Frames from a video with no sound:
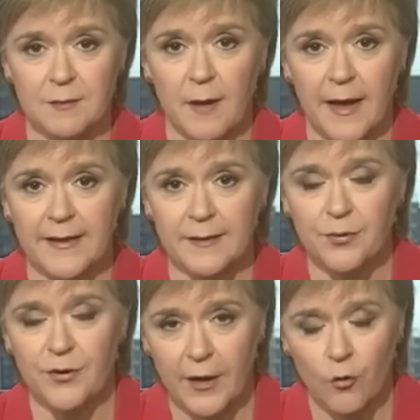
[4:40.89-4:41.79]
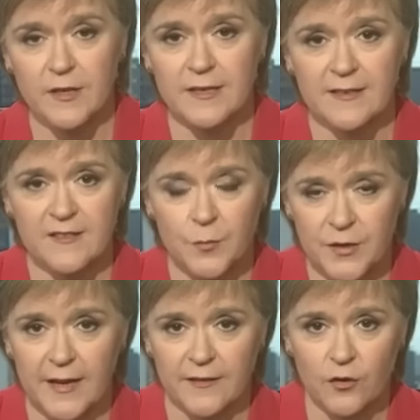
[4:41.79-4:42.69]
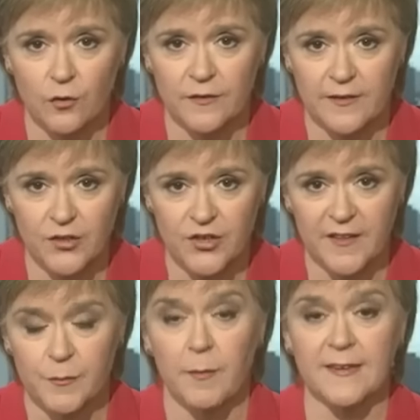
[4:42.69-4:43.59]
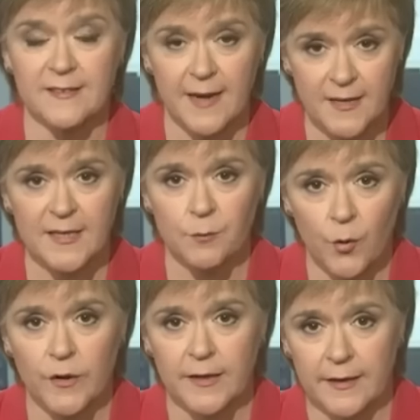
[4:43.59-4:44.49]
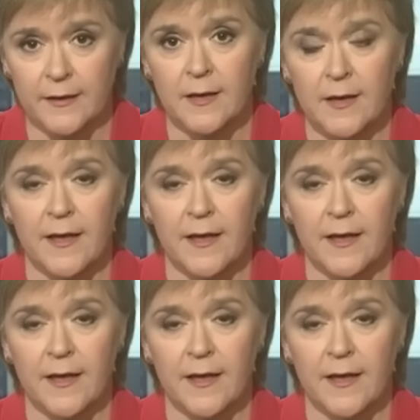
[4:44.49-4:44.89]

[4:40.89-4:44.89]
my priority is to protect Scotland's interests, but my starting point here